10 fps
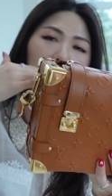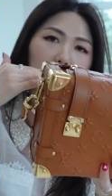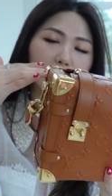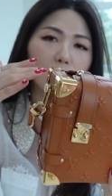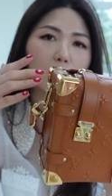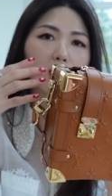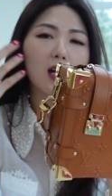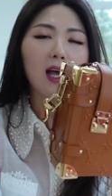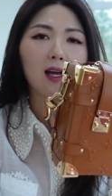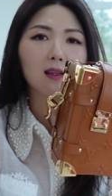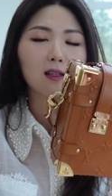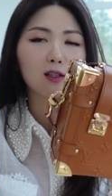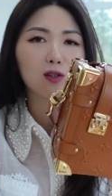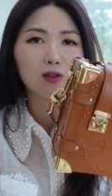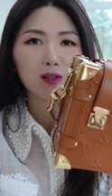my store and they
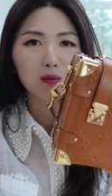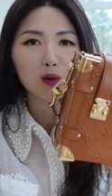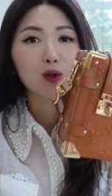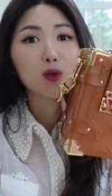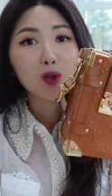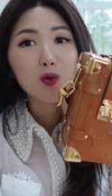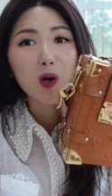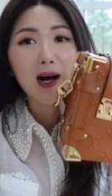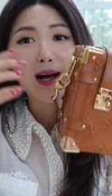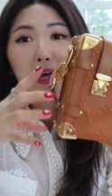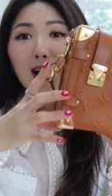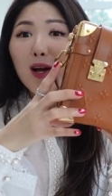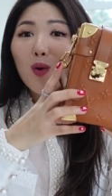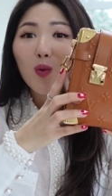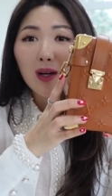need to give me the new one,
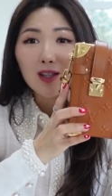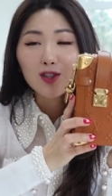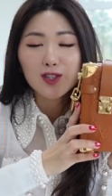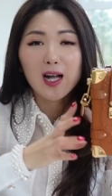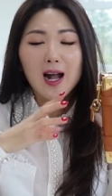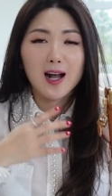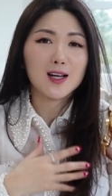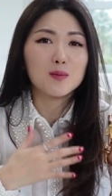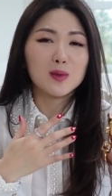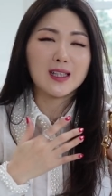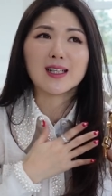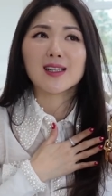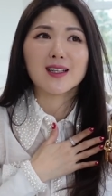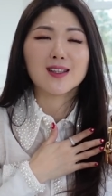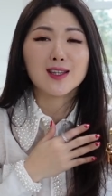which I'm
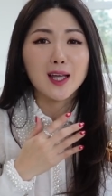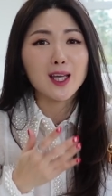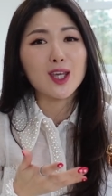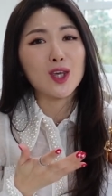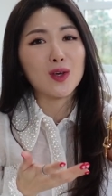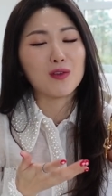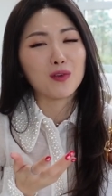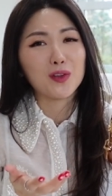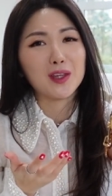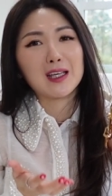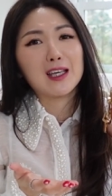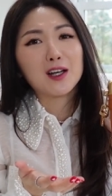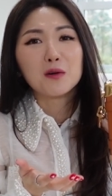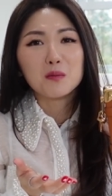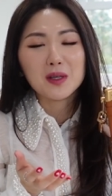like, thank you for thinking
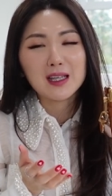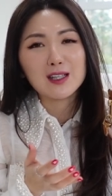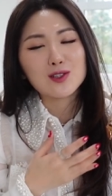of me.